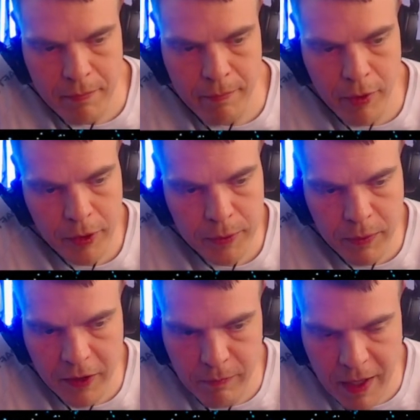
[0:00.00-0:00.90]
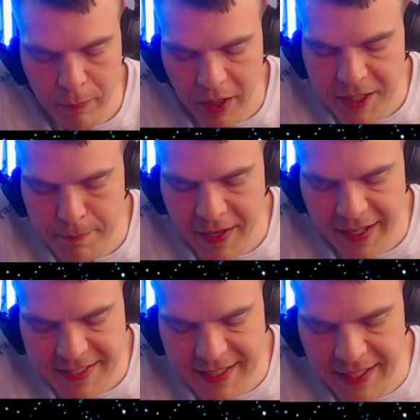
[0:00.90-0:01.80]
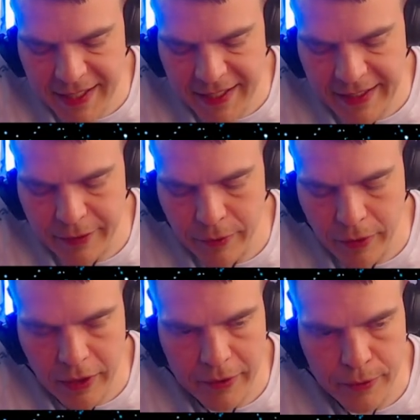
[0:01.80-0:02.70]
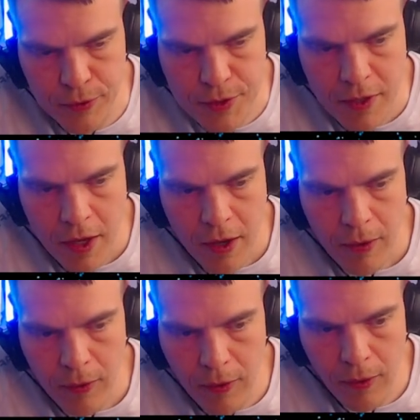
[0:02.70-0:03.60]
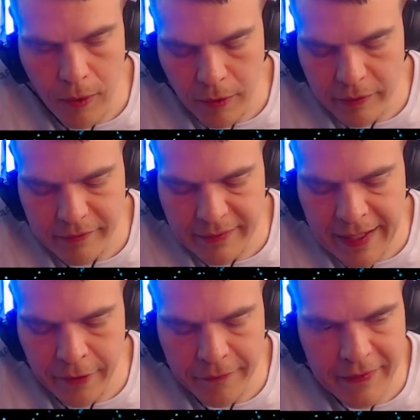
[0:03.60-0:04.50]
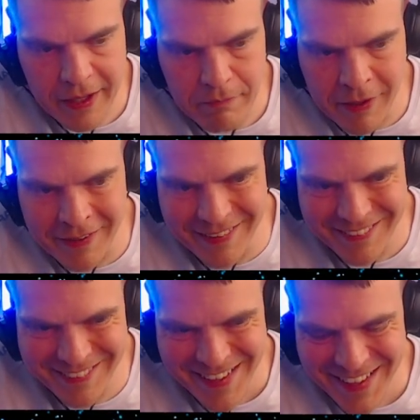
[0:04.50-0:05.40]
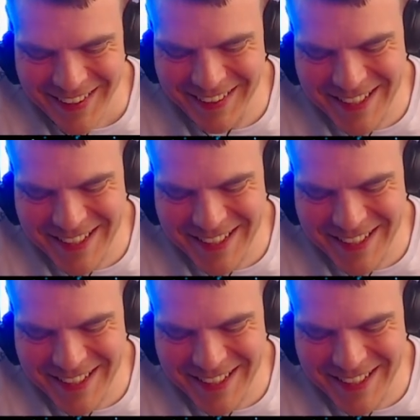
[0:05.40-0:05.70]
bought one of my brush packs thinking that you're gonna use all 10 of them in the